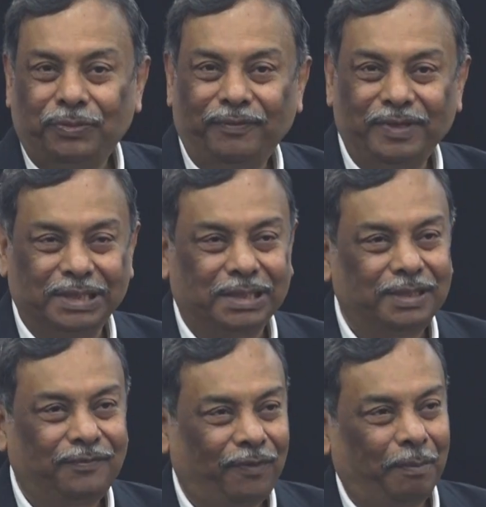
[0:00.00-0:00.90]
have visited
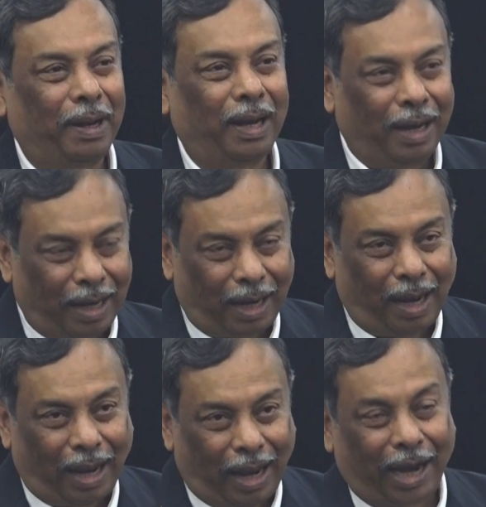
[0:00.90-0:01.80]
from
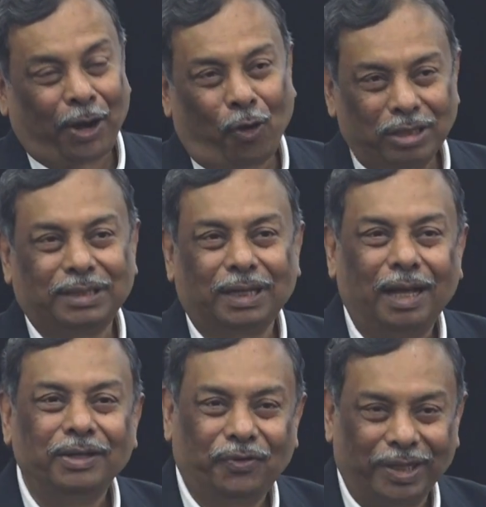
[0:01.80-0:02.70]
across the
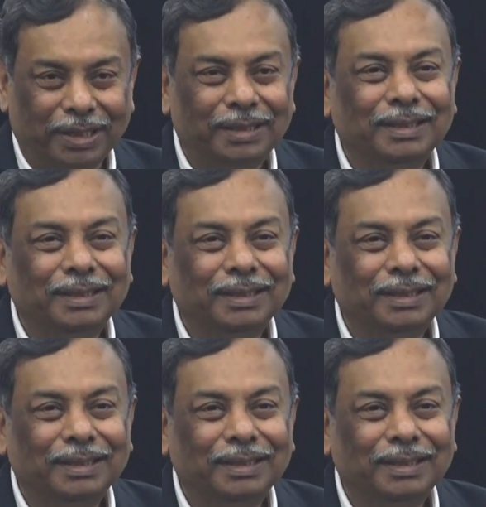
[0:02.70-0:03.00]
country